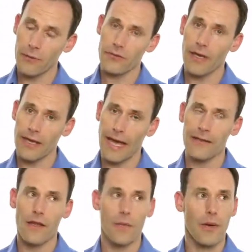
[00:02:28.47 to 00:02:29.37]
I'm saying
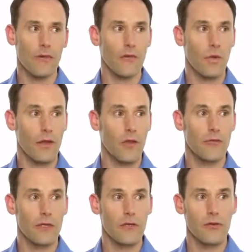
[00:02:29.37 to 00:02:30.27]
add another puzzle. One of
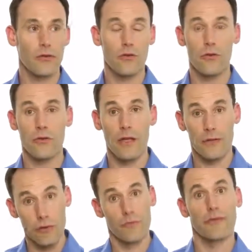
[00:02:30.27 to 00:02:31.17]
those things you could do
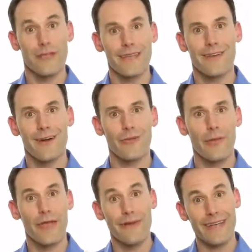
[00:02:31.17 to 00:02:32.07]
is use projectiles.
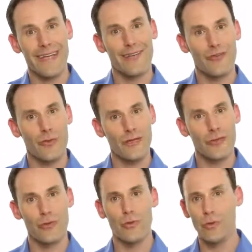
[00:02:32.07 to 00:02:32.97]
Maybe you have to hit a
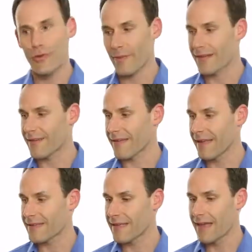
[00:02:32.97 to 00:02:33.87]
switch on the wall, something like
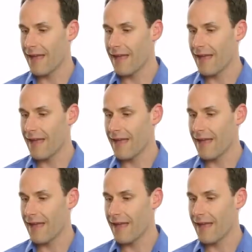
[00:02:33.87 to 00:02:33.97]
that.